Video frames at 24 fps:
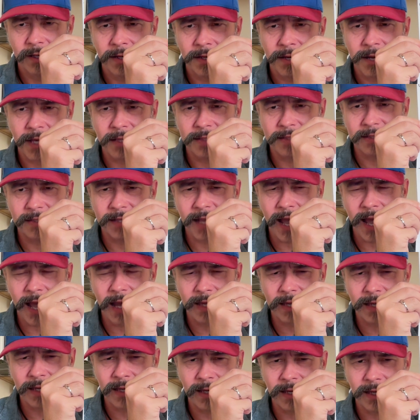
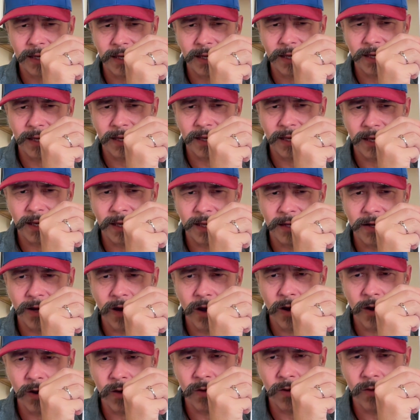Netzach and
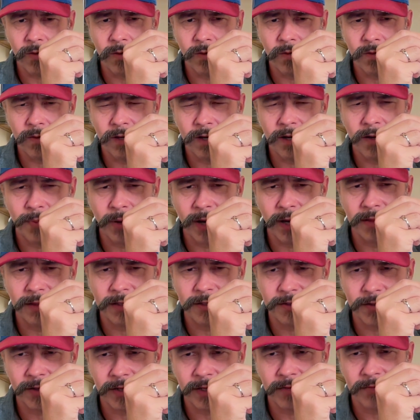Hod upon the
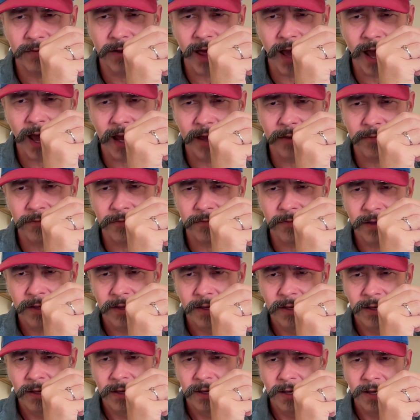Tree of Life.
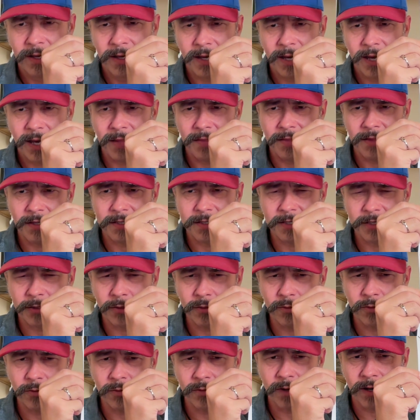And the
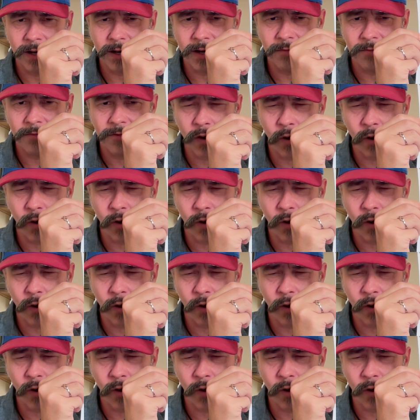2 of